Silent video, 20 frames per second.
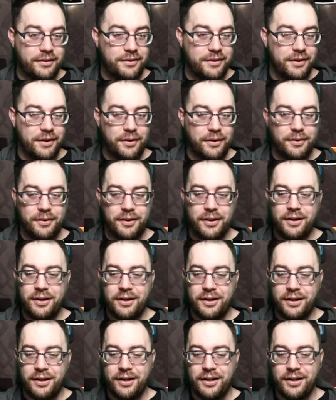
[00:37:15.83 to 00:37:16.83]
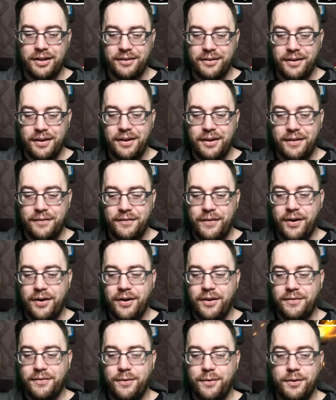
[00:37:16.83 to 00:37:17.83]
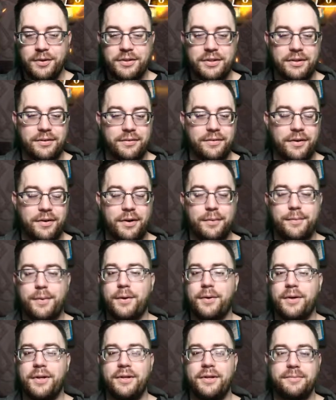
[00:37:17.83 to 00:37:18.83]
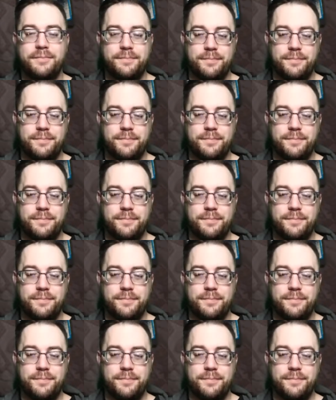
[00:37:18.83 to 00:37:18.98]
So very unfortunate for our opponent,